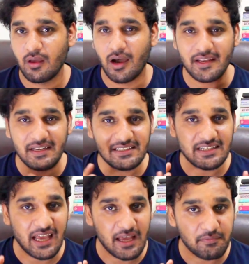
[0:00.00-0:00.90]
I read
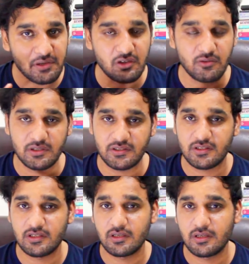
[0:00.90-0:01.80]
every
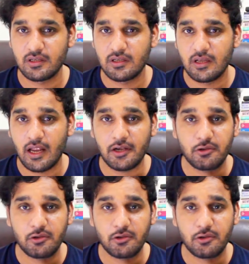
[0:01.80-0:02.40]
comment, and